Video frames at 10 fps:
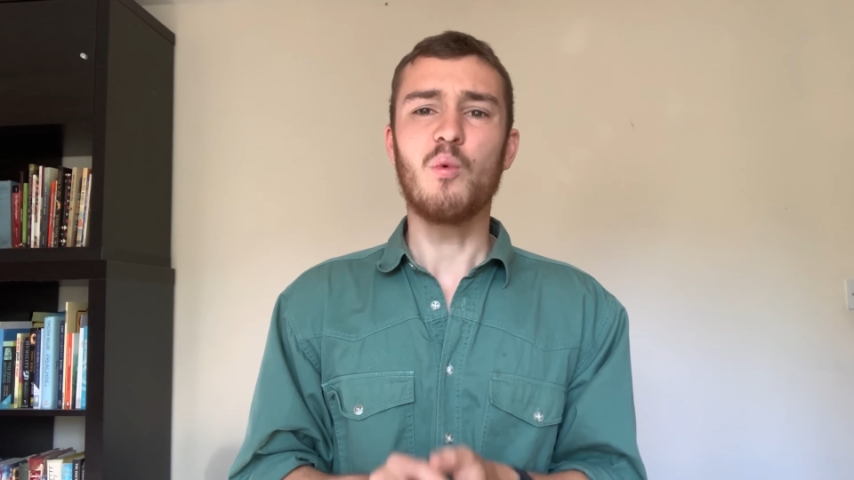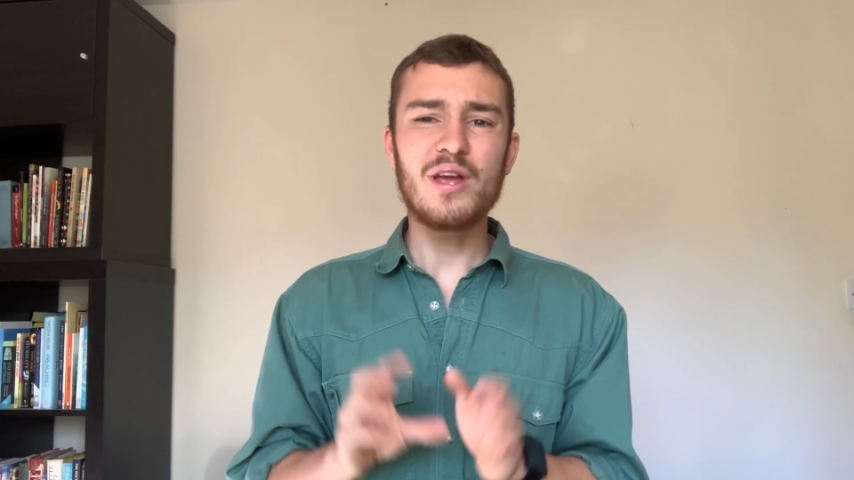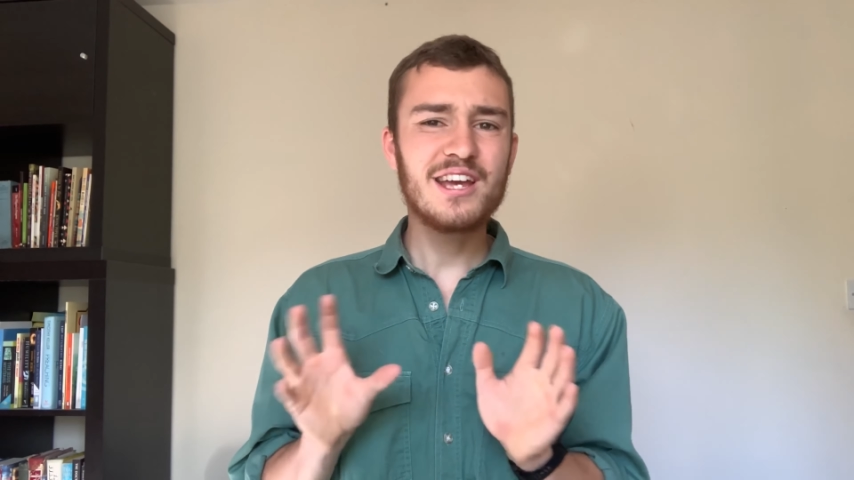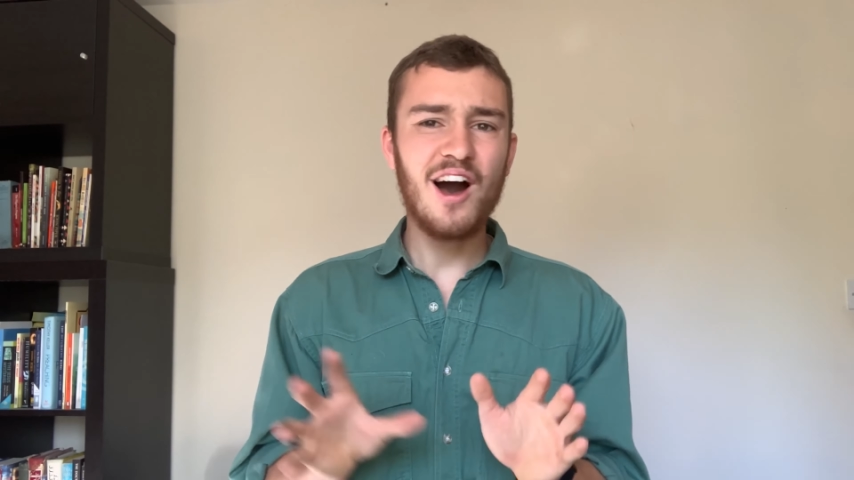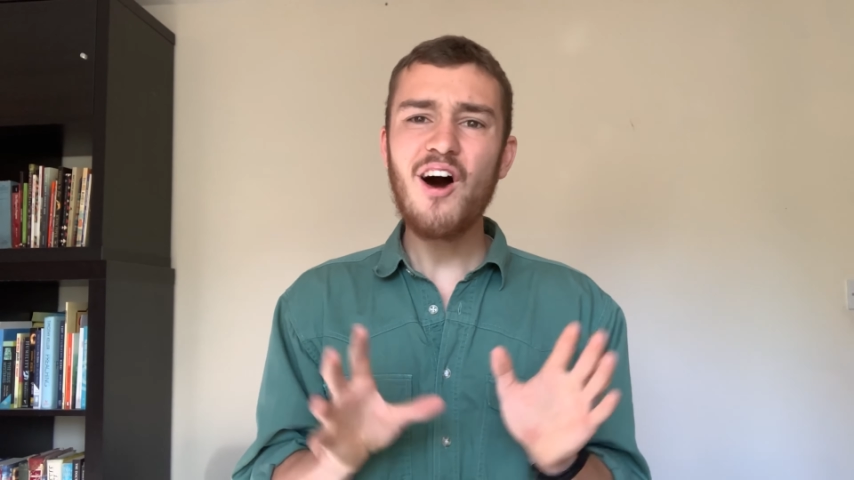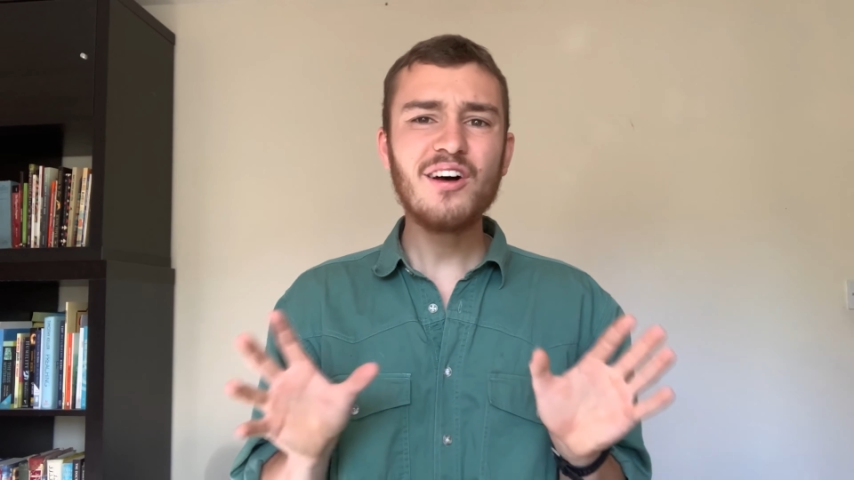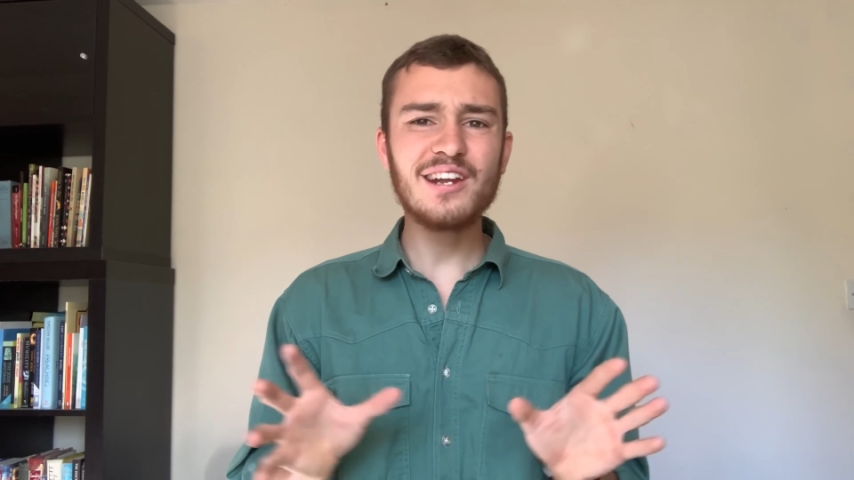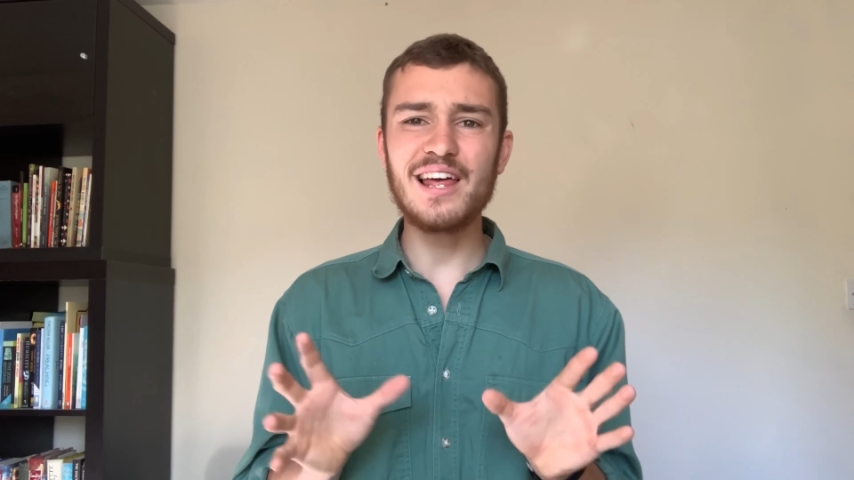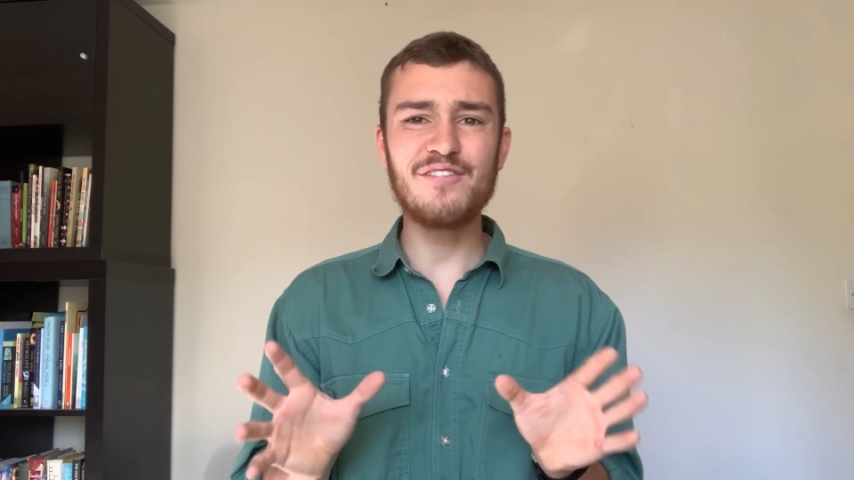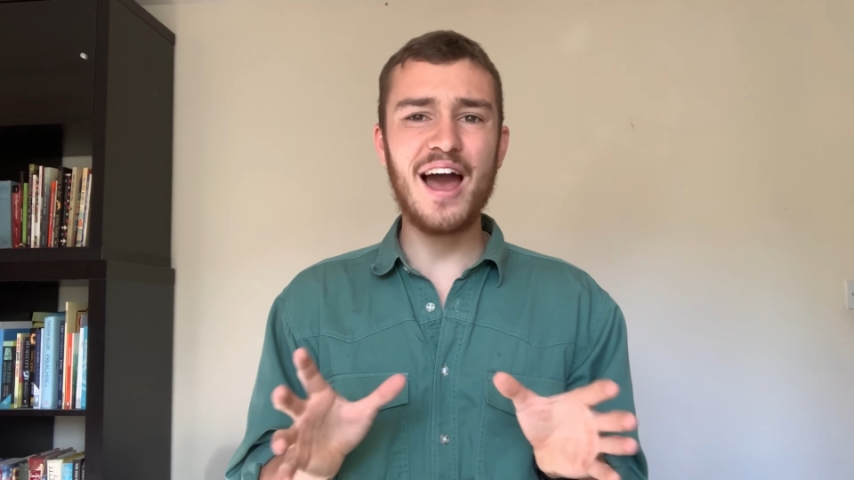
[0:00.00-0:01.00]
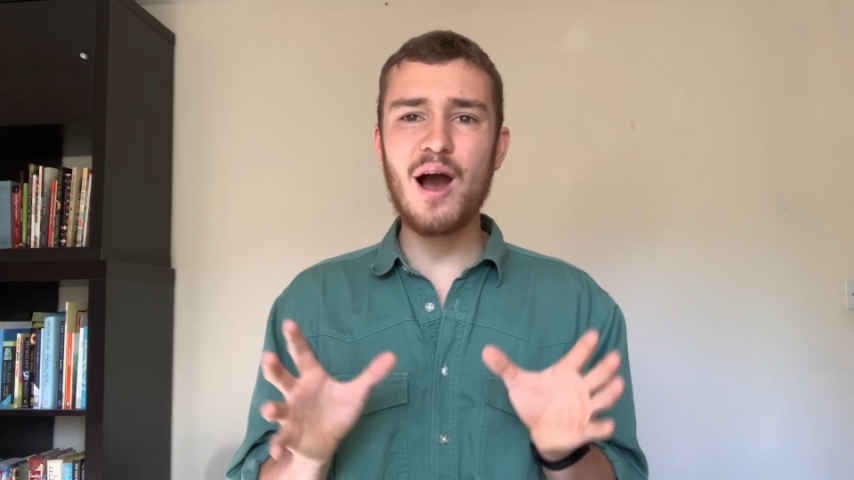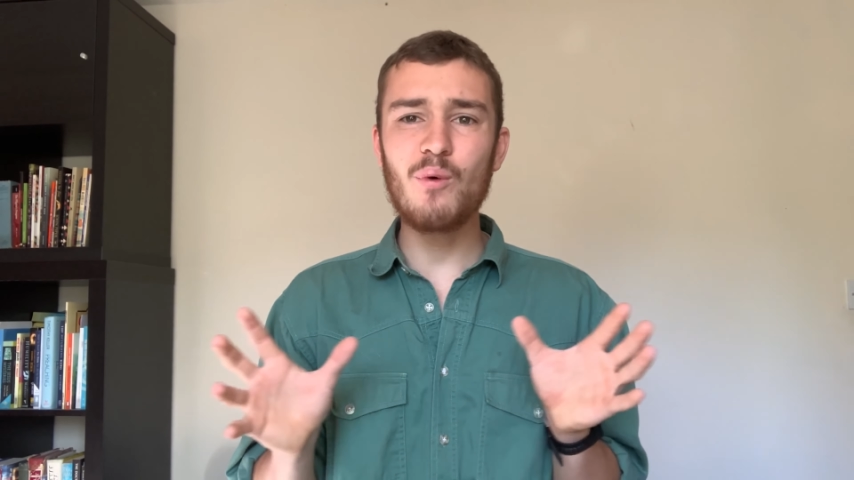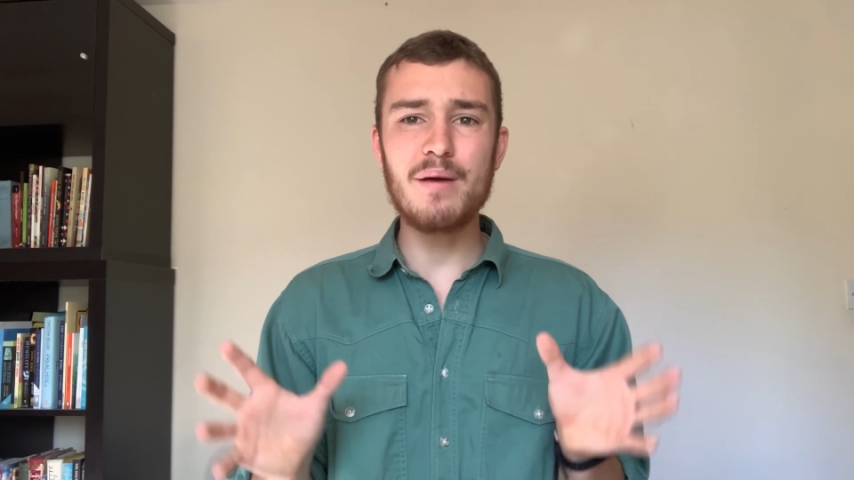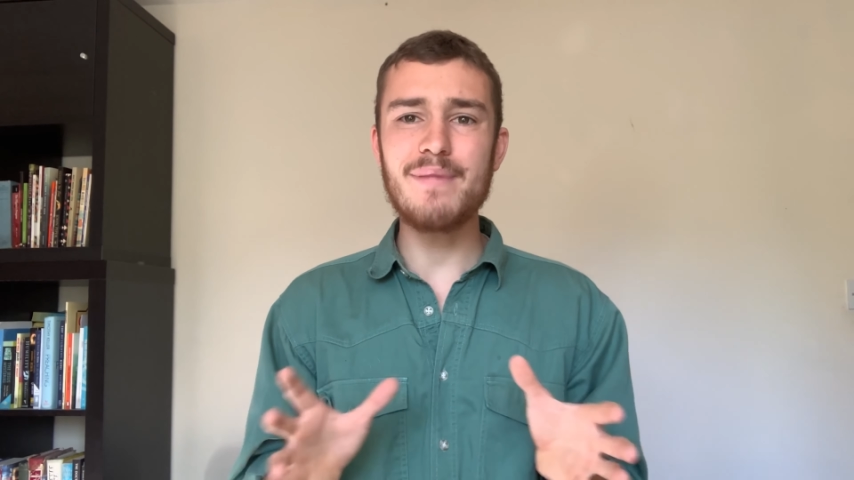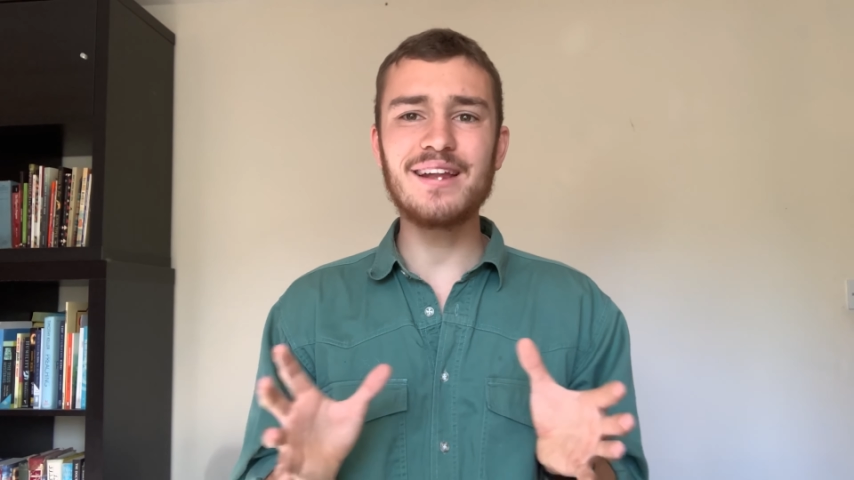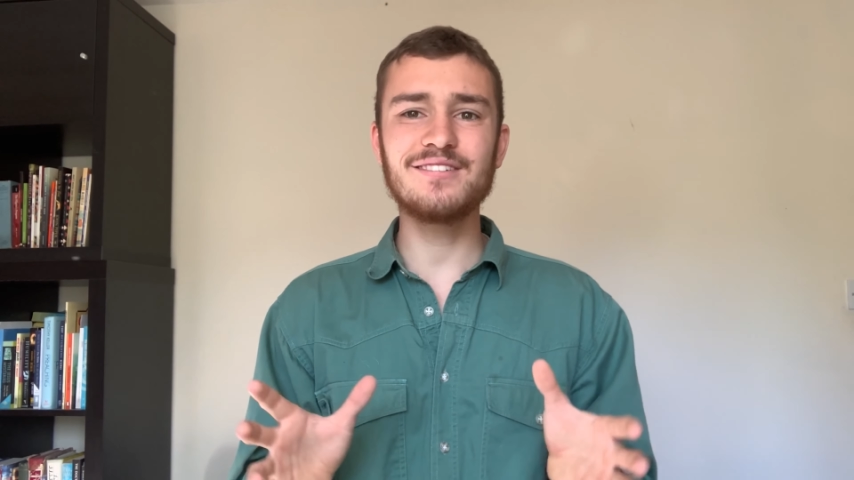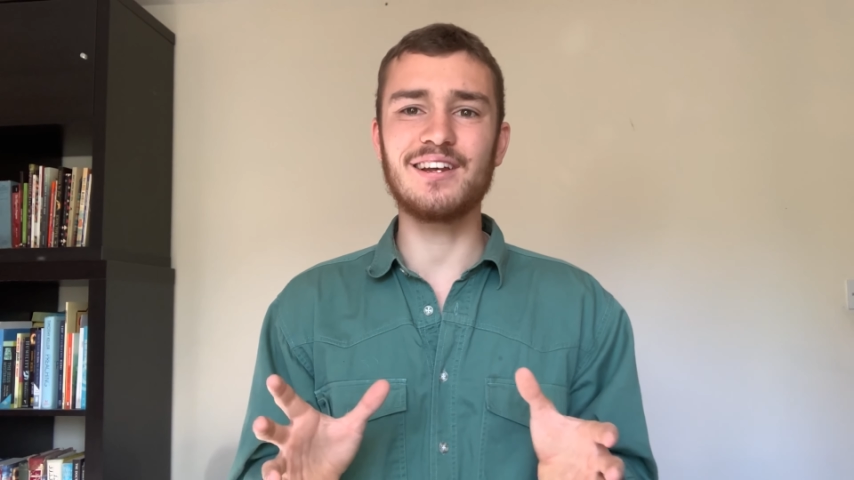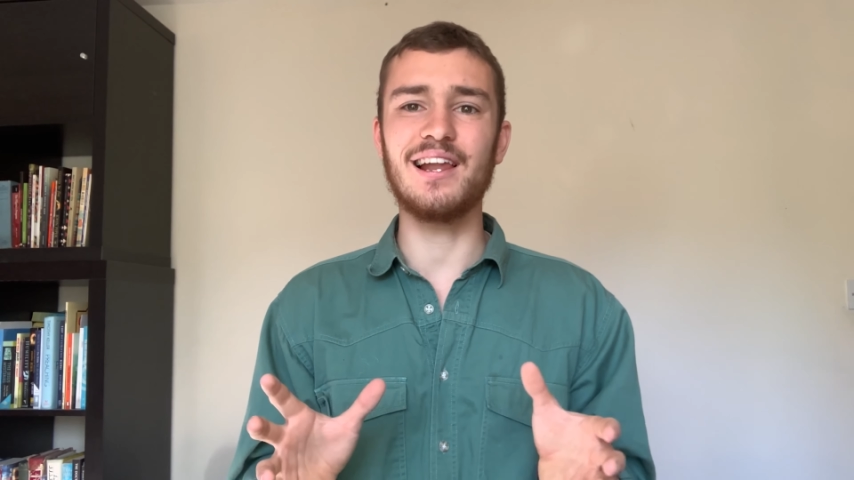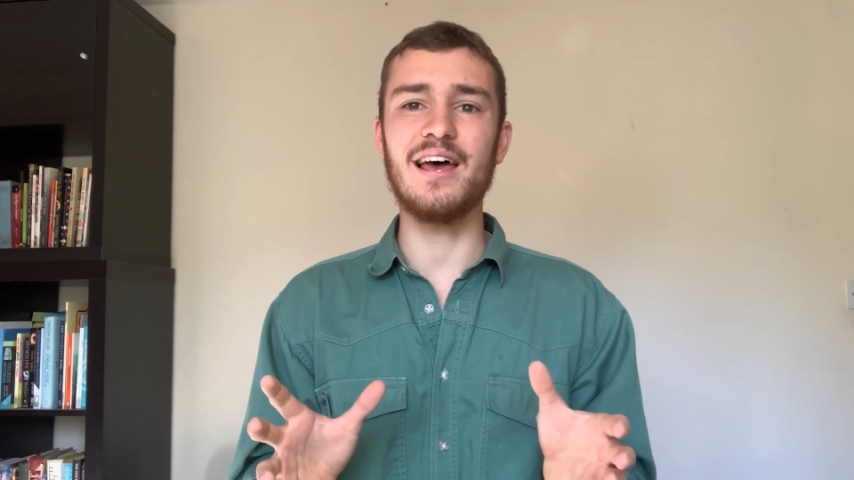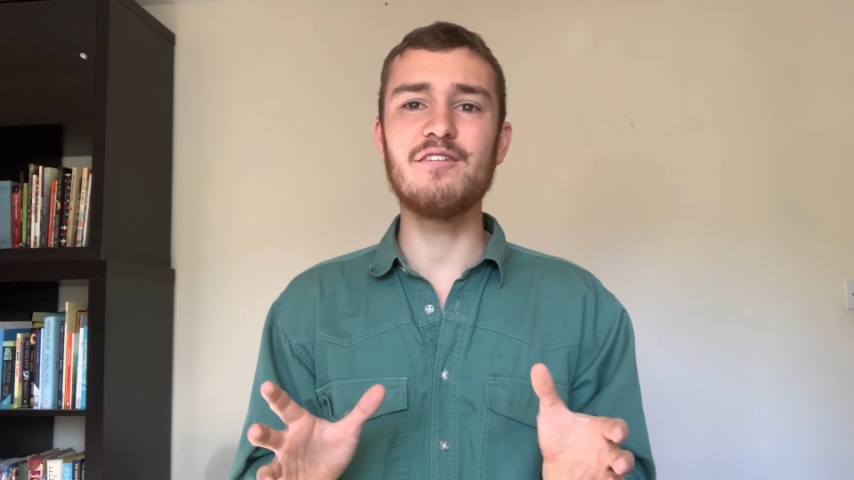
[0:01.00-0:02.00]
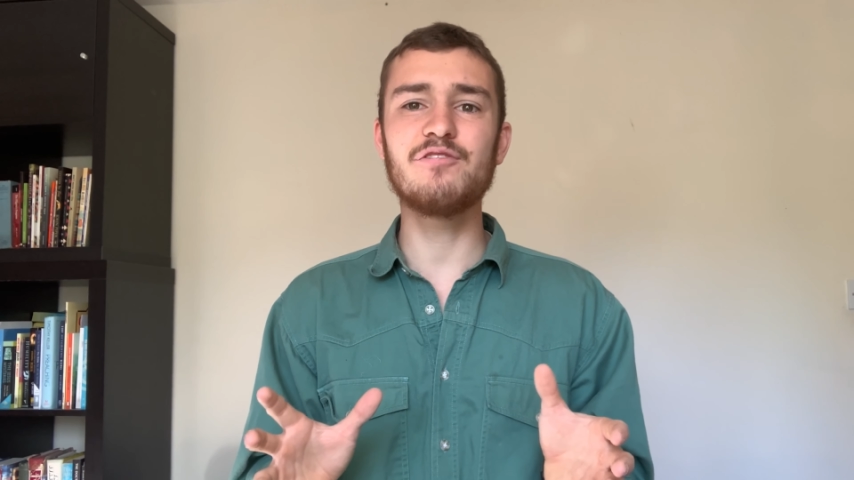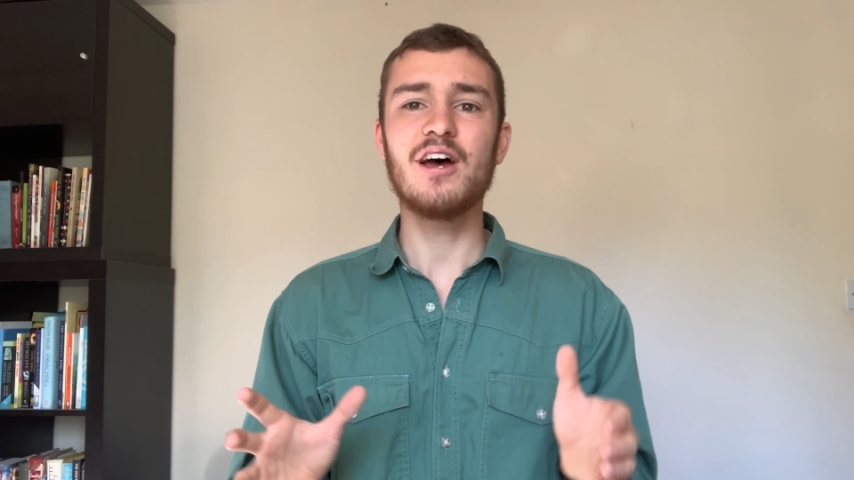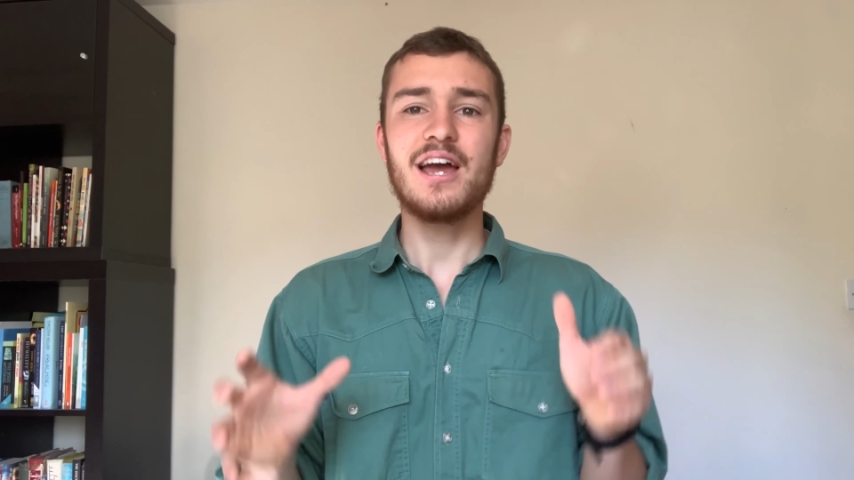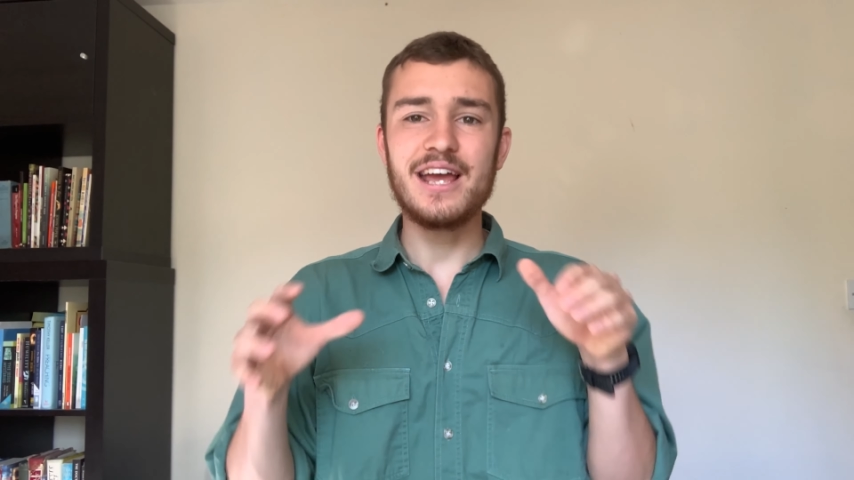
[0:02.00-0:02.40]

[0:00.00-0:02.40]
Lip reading: We can't live how we're meant to live